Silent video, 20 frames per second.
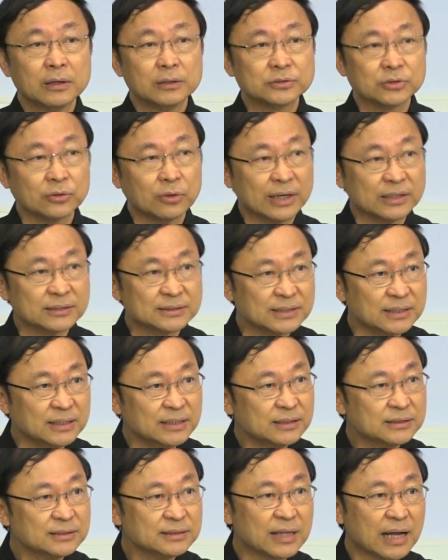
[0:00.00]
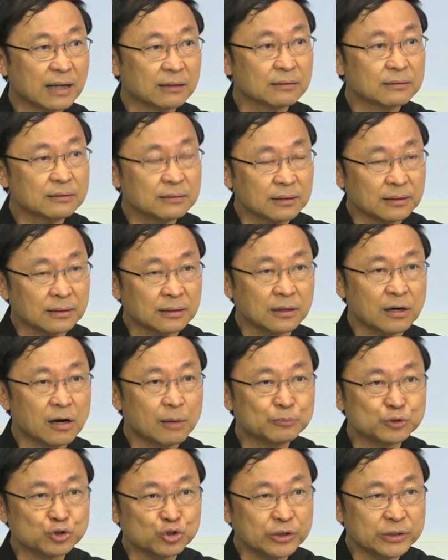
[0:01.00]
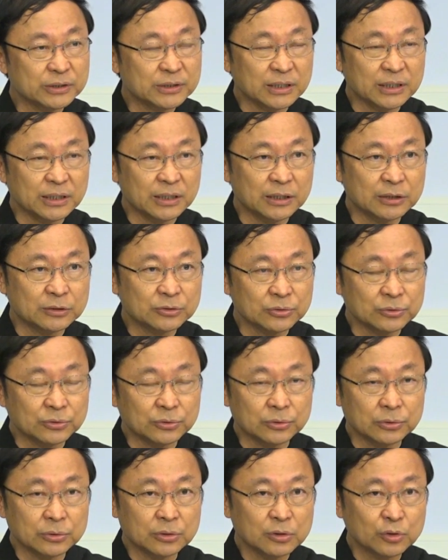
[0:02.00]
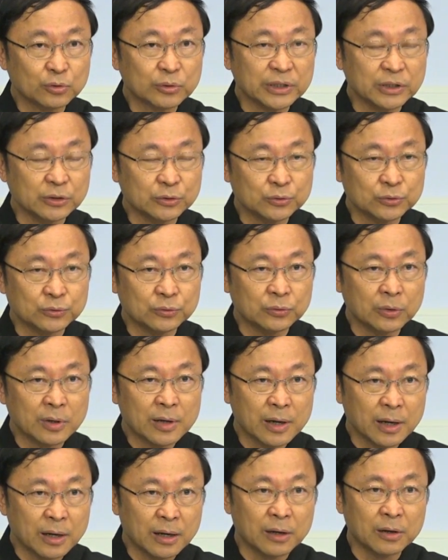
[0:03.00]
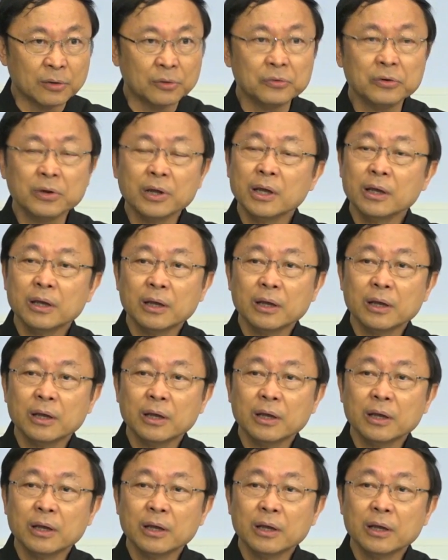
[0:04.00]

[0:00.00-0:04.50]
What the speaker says: So I seized that opportunity to look into how